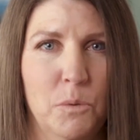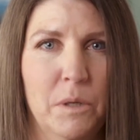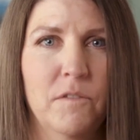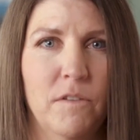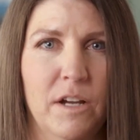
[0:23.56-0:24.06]

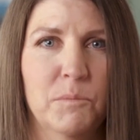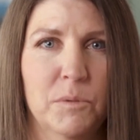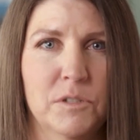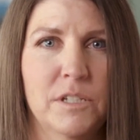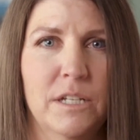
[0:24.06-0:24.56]

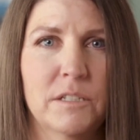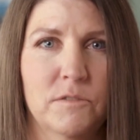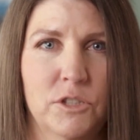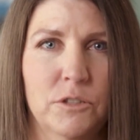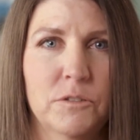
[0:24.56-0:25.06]
25%
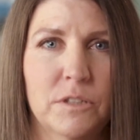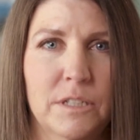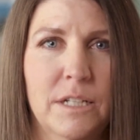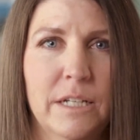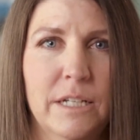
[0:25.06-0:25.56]
of
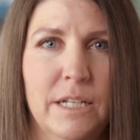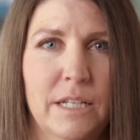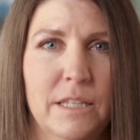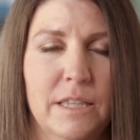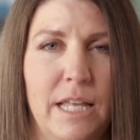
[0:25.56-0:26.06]
children
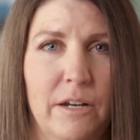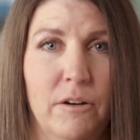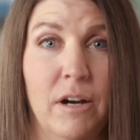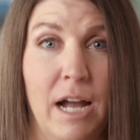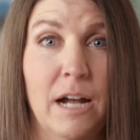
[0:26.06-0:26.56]
that
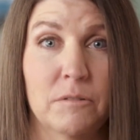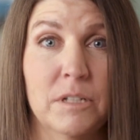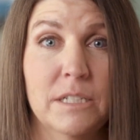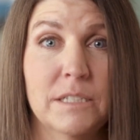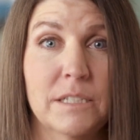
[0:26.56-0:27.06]
are at
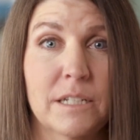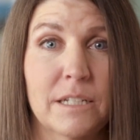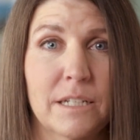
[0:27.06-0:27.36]
risk